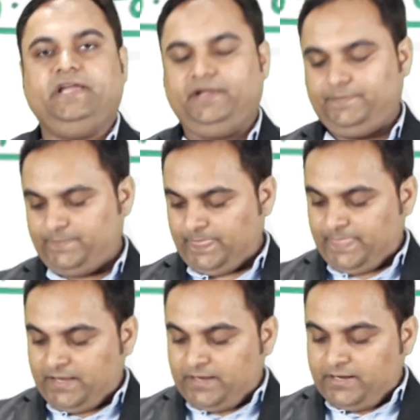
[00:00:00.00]
A,
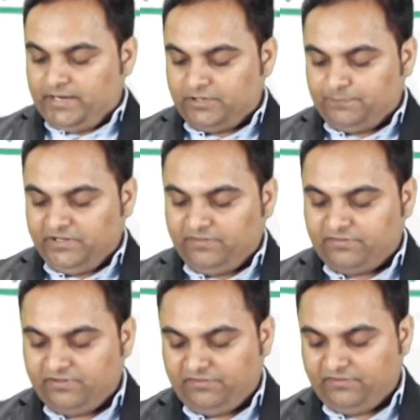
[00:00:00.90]
it
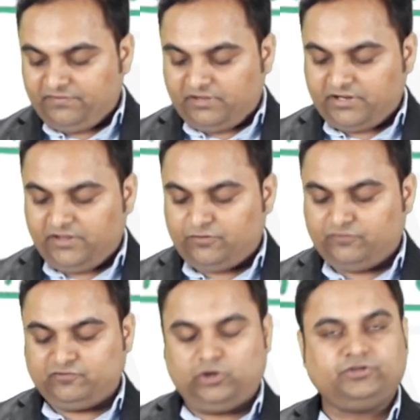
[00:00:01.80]
means this is a case
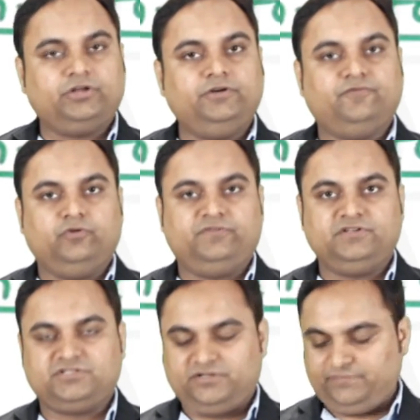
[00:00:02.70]
of concurrent force
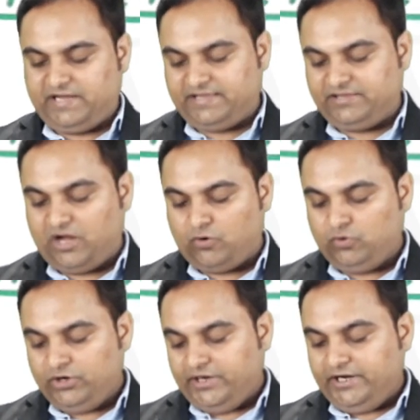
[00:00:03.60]
system. And
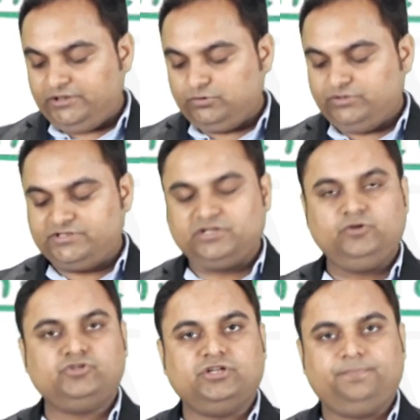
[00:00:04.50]
now into the
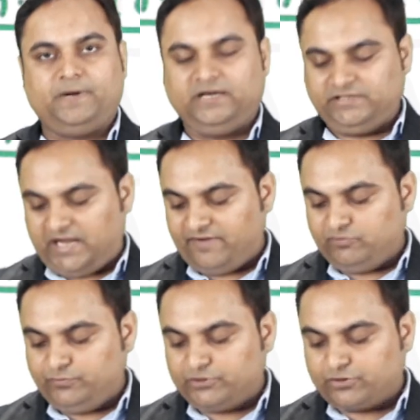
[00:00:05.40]
solution part, I
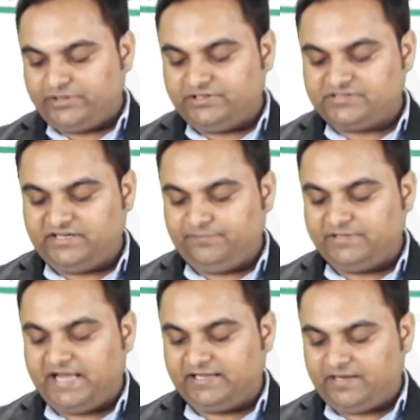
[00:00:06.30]
would be drawing the same
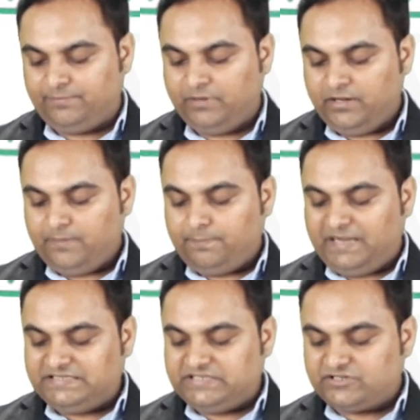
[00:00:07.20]
diagram
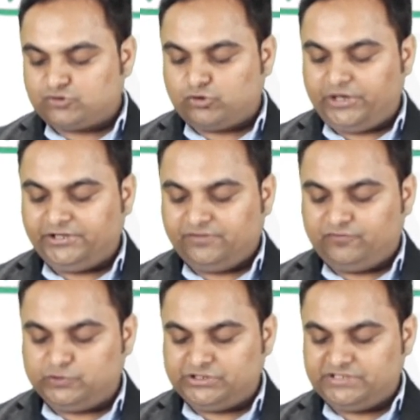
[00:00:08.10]
by just drawing the
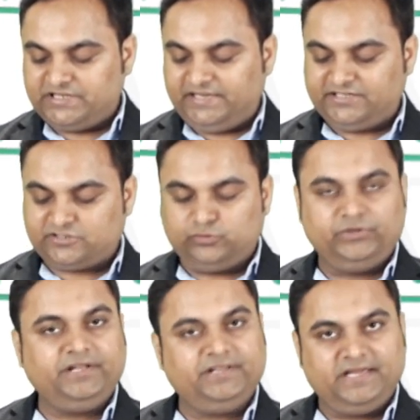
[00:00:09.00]
forces and
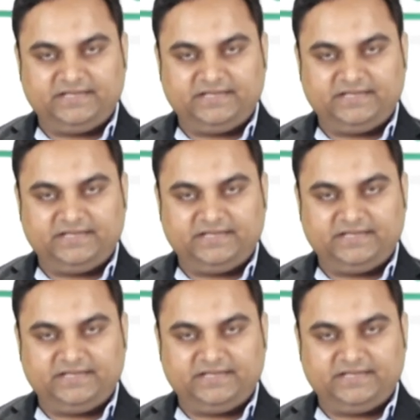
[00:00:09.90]
excluding the